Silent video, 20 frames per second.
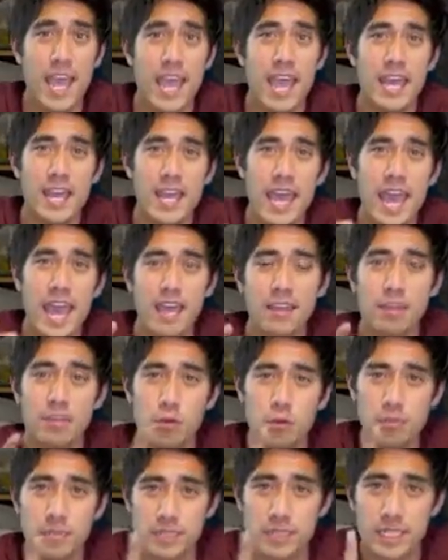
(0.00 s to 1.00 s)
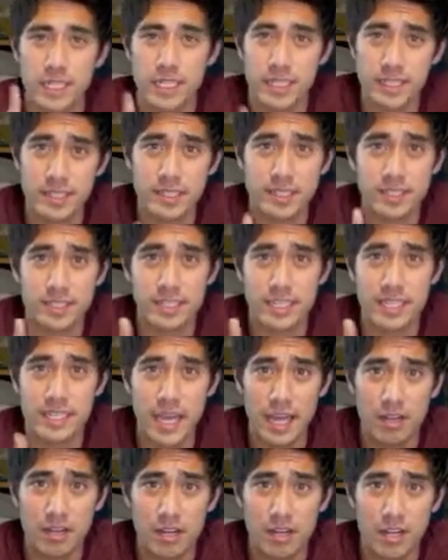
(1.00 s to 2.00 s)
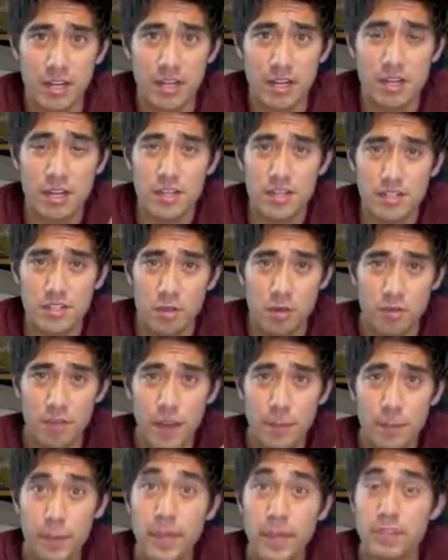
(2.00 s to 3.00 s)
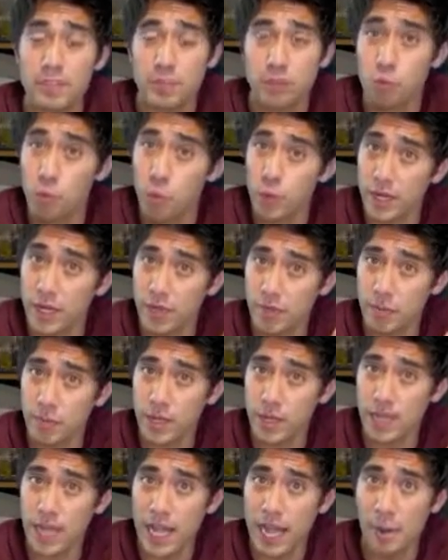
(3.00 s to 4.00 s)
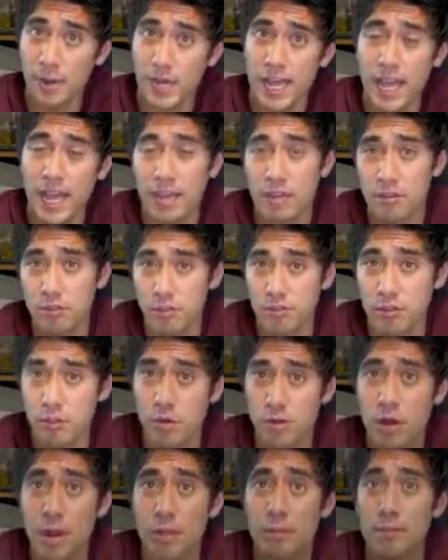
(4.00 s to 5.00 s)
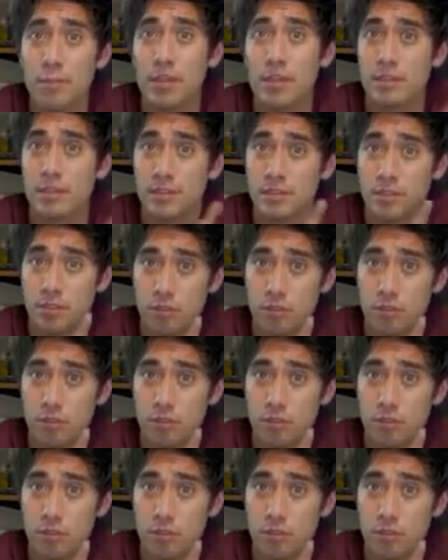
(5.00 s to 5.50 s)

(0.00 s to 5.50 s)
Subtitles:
and add those digits together. So if I picked 23, I would add 2 plus